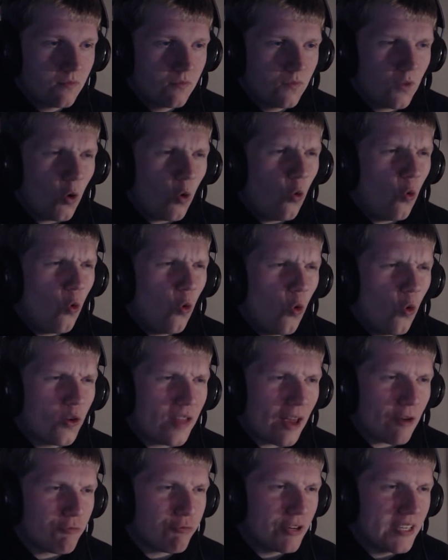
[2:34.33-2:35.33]
Ooh,
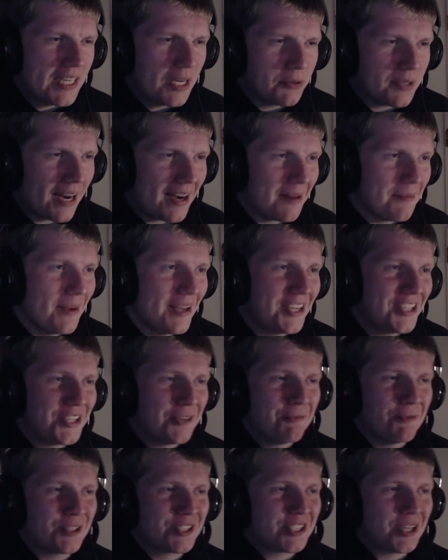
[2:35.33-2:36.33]
that reload animation
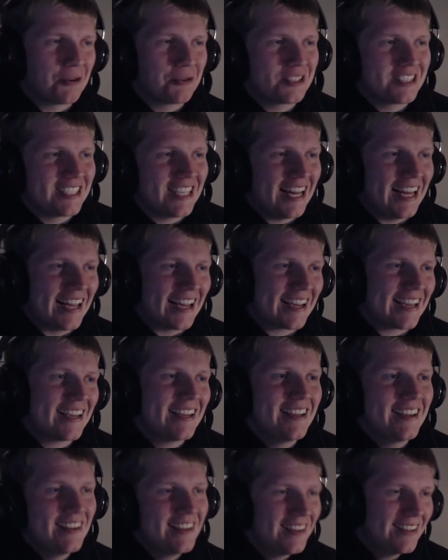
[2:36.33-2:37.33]
was so slick.
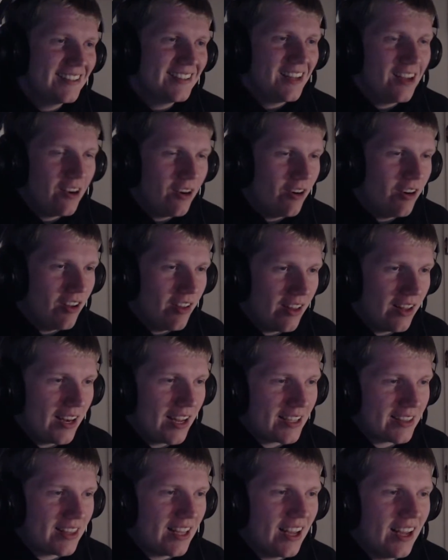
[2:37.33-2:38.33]
Oh, I
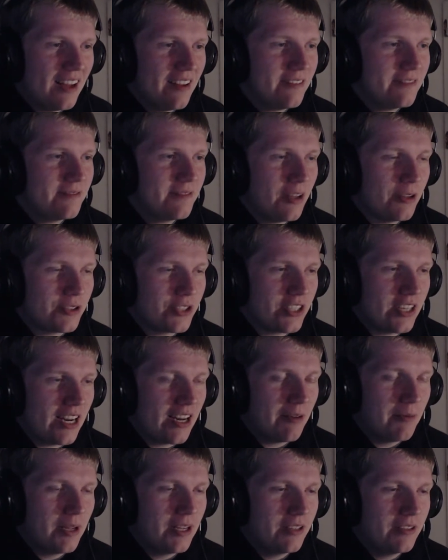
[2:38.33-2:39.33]
like that. That was a good
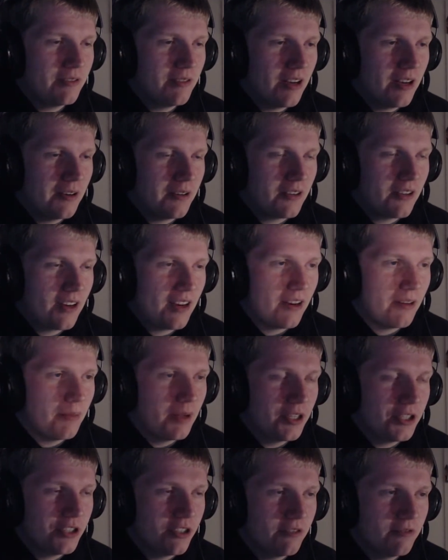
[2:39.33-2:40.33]

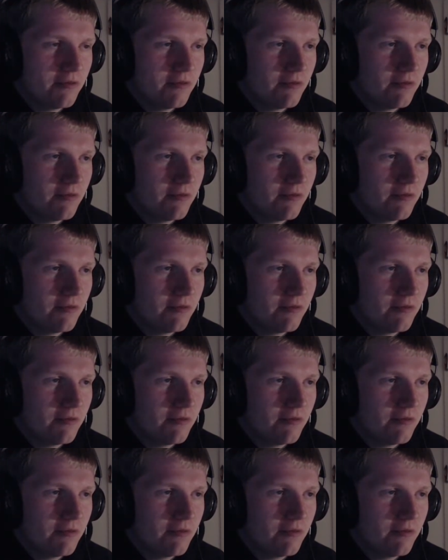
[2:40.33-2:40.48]
animation.